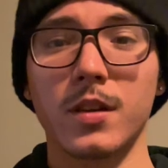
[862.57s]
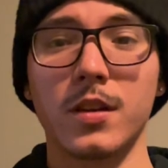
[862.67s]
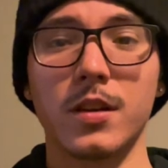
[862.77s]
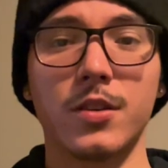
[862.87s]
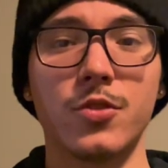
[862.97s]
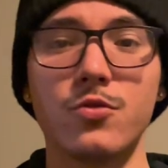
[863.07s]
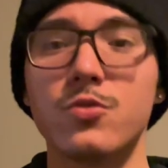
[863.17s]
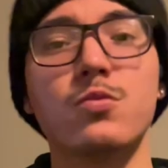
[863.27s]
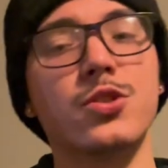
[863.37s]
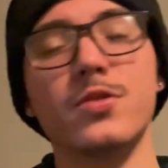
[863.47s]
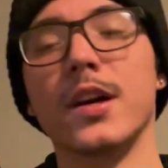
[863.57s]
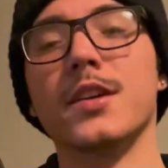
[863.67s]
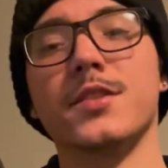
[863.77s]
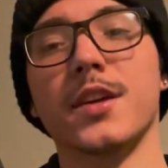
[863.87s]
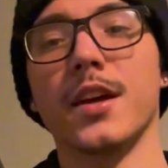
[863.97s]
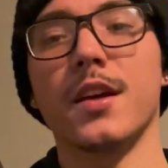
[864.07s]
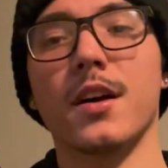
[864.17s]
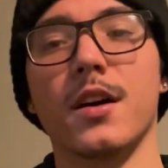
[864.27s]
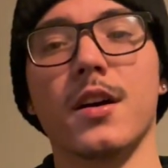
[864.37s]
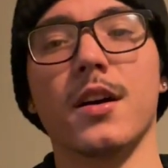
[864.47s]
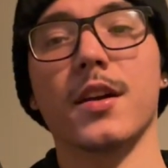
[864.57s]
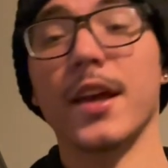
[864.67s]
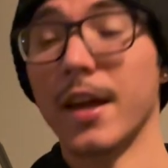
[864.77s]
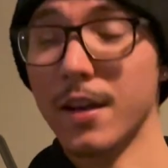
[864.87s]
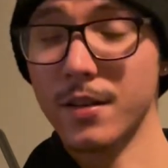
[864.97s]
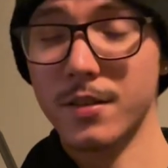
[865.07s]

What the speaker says: and use what you guys can.